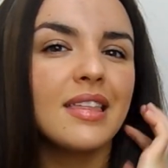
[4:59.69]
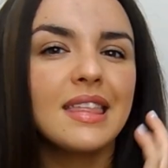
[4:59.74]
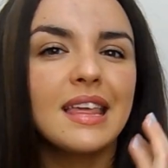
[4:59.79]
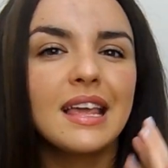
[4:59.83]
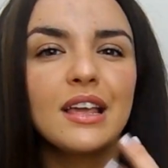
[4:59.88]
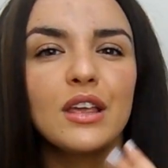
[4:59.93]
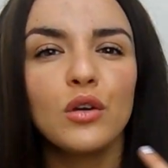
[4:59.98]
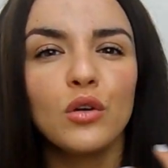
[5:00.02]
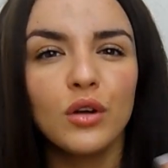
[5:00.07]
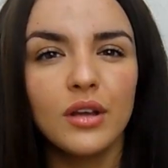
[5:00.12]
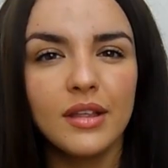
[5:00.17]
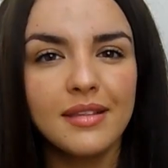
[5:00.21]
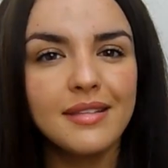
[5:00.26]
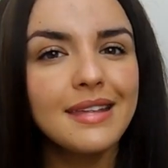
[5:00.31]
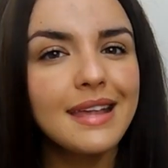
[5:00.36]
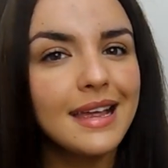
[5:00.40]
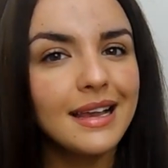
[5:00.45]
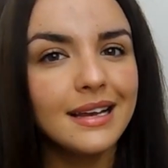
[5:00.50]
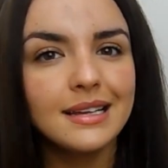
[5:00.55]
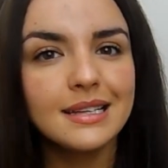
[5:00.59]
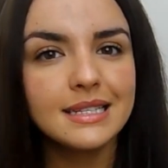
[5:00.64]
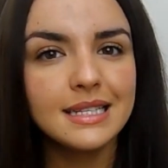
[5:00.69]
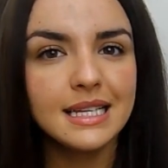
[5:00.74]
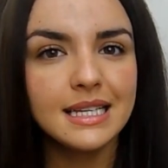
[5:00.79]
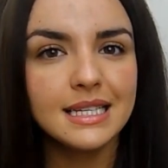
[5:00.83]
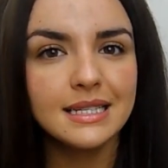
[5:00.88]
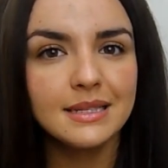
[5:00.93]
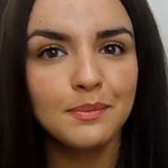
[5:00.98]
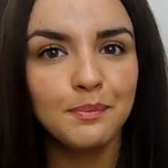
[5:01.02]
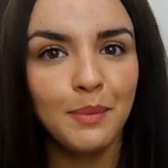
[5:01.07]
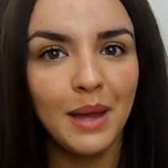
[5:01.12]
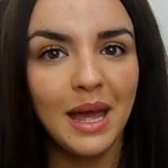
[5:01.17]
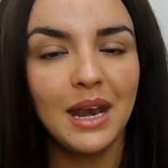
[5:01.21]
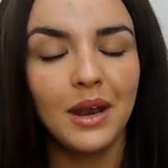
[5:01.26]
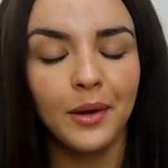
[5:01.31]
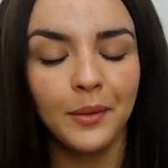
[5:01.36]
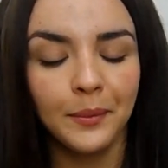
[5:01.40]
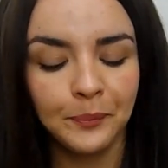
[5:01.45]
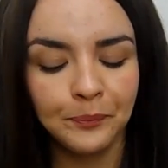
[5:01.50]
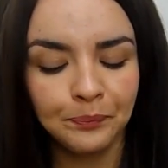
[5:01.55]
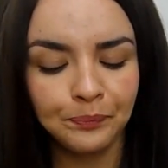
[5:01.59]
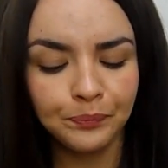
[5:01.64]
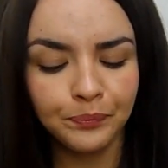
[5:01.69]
I think your concealer sits better